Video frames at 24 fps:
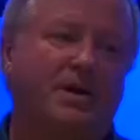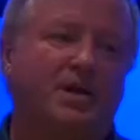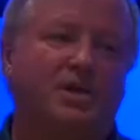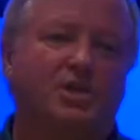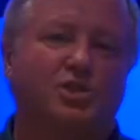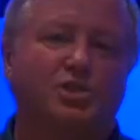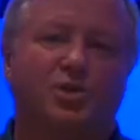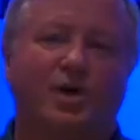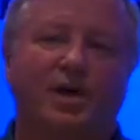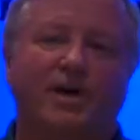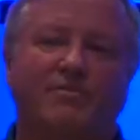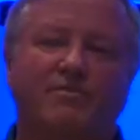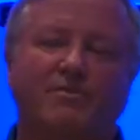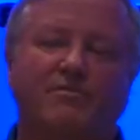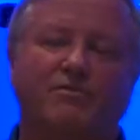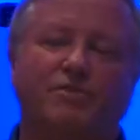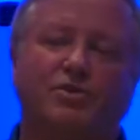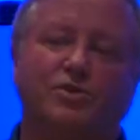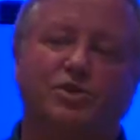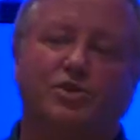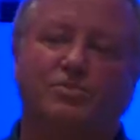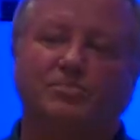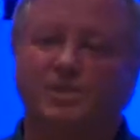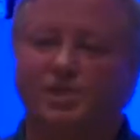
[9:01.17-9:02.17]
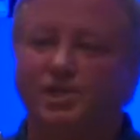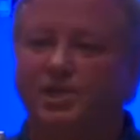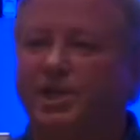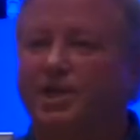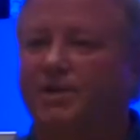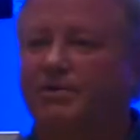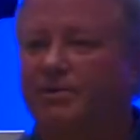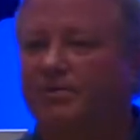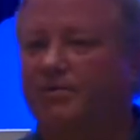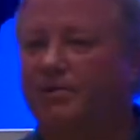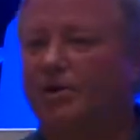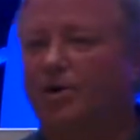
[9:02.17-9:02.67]
So I have a virtual
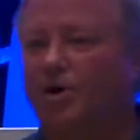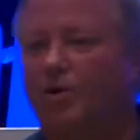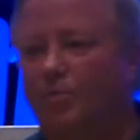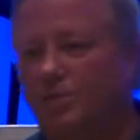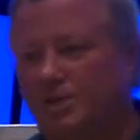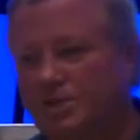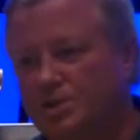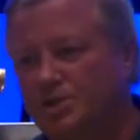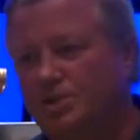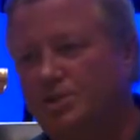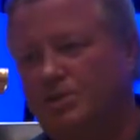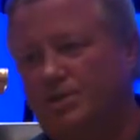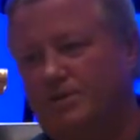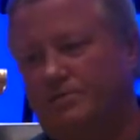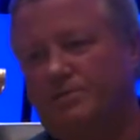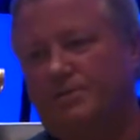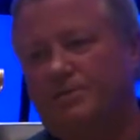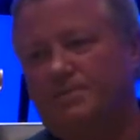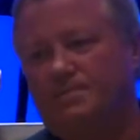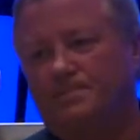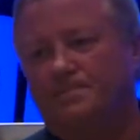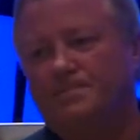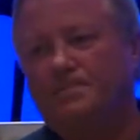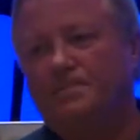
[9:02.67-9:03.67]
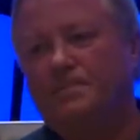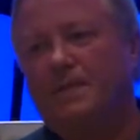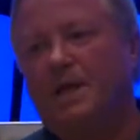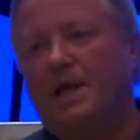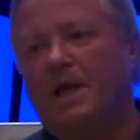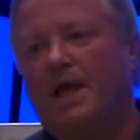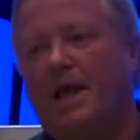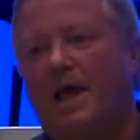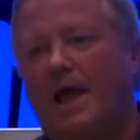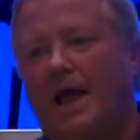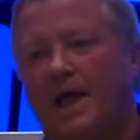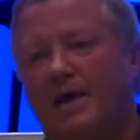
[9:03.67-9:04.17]
machine living on one server,
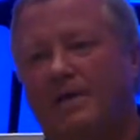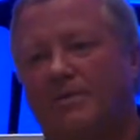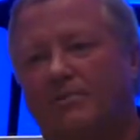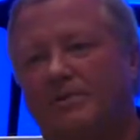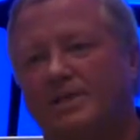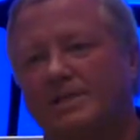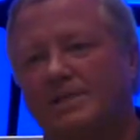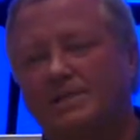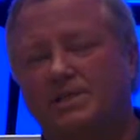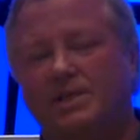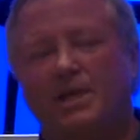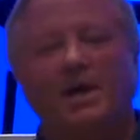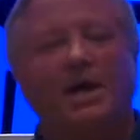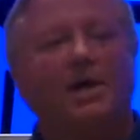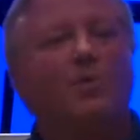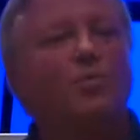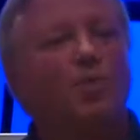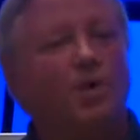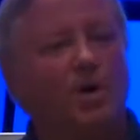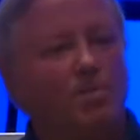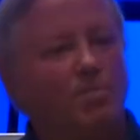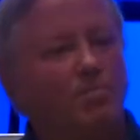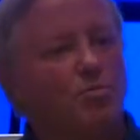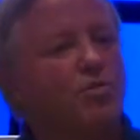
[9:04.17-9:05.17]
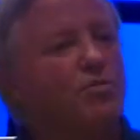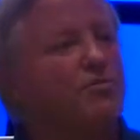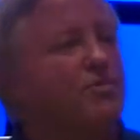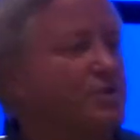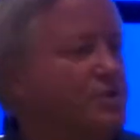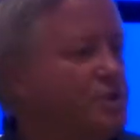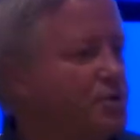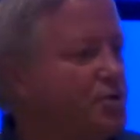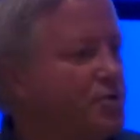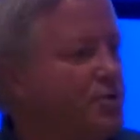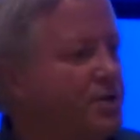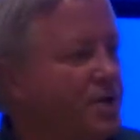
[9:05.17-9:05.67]
and let's say I want to move
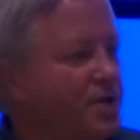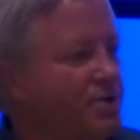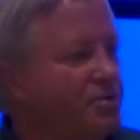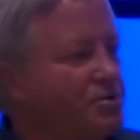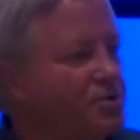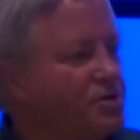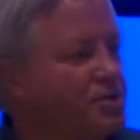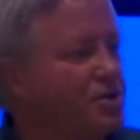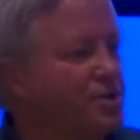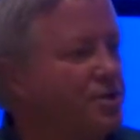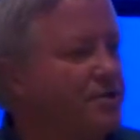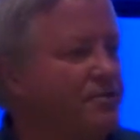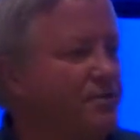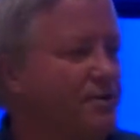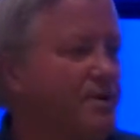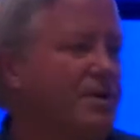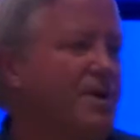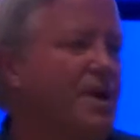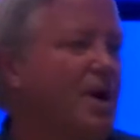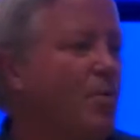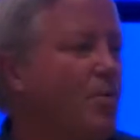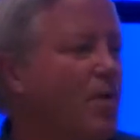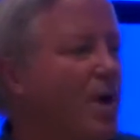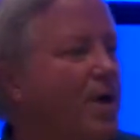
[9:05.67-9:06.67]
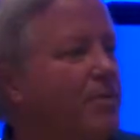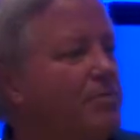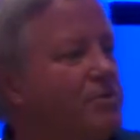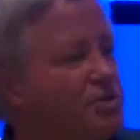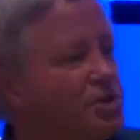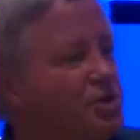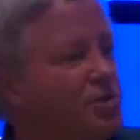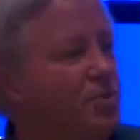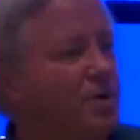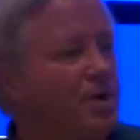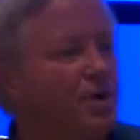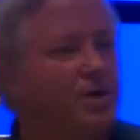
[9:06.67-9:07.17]
it to another server. Now, why would
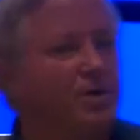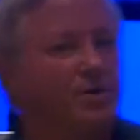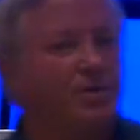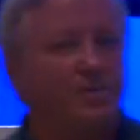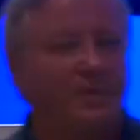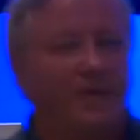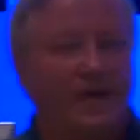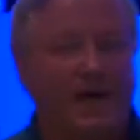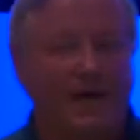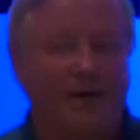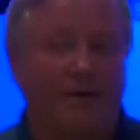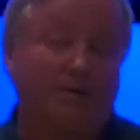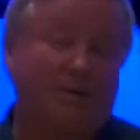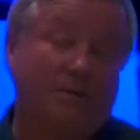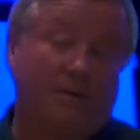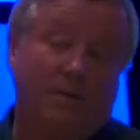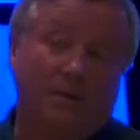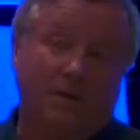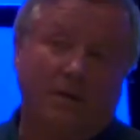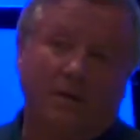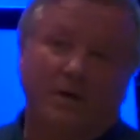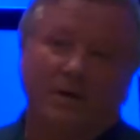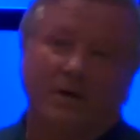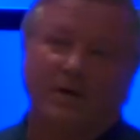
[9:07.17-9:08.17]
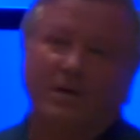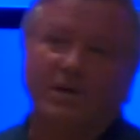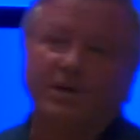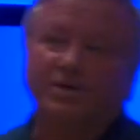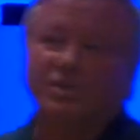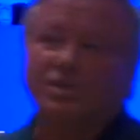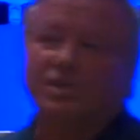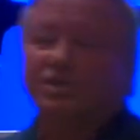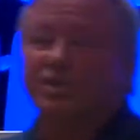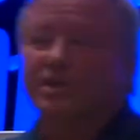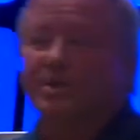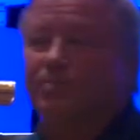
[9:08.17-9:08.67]
you want to do that? Well,
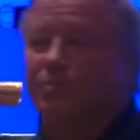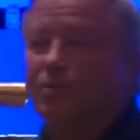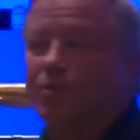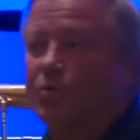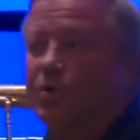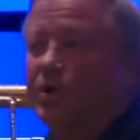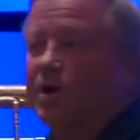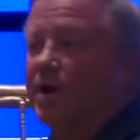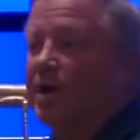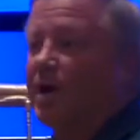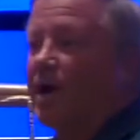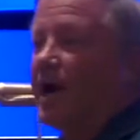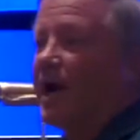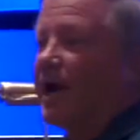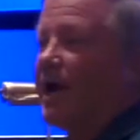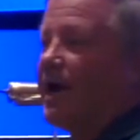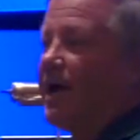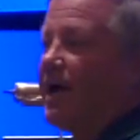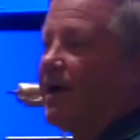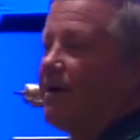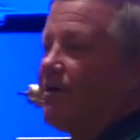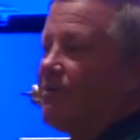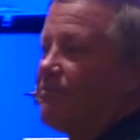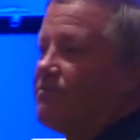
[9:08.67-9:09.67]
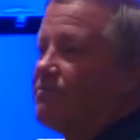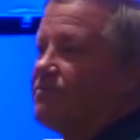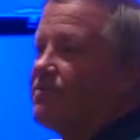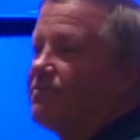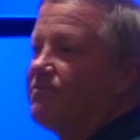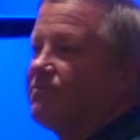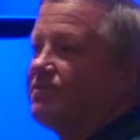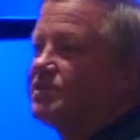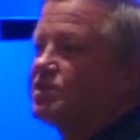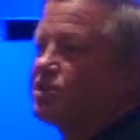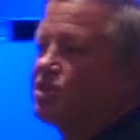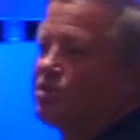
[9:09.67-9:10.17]
here's a simple one. I have the
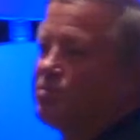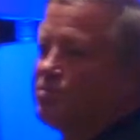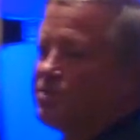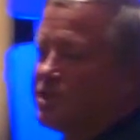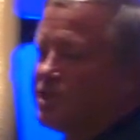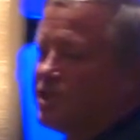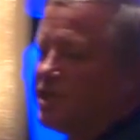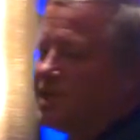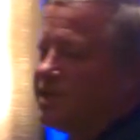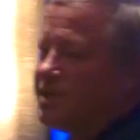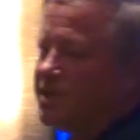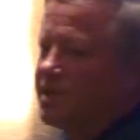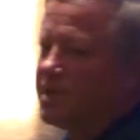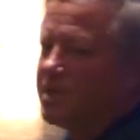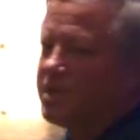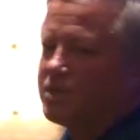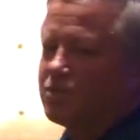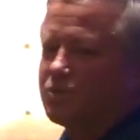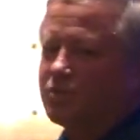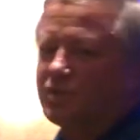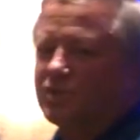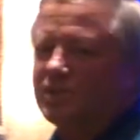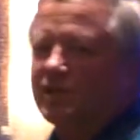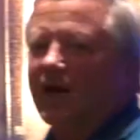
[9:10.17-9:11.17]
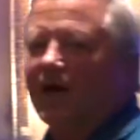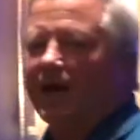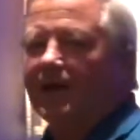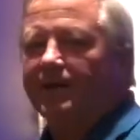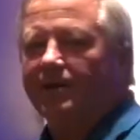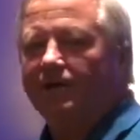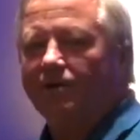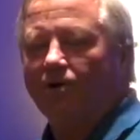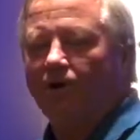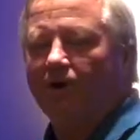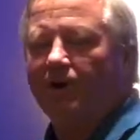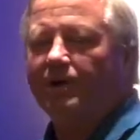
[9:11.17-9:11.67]
physical machine that it's
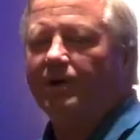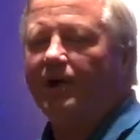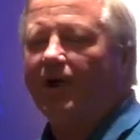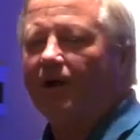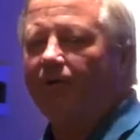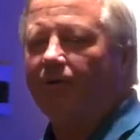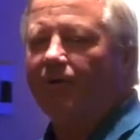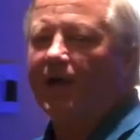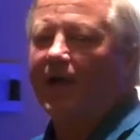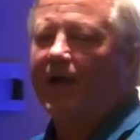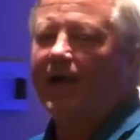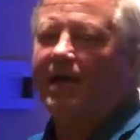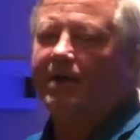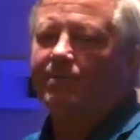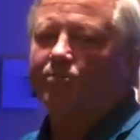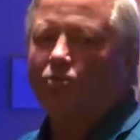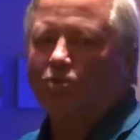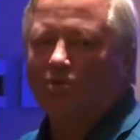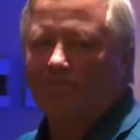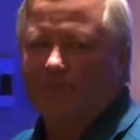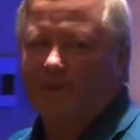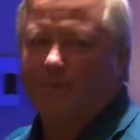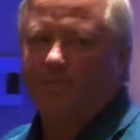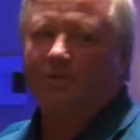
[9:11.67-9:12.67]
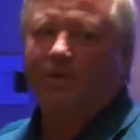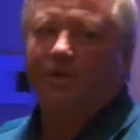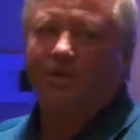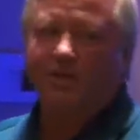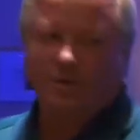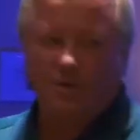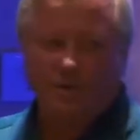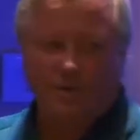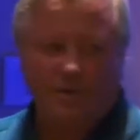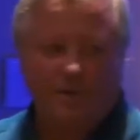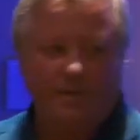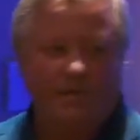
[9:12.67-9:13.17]
residing on. I want to add more memory
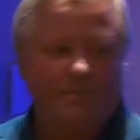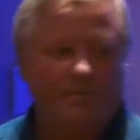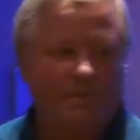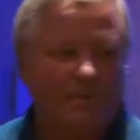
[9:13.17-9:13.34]
to it.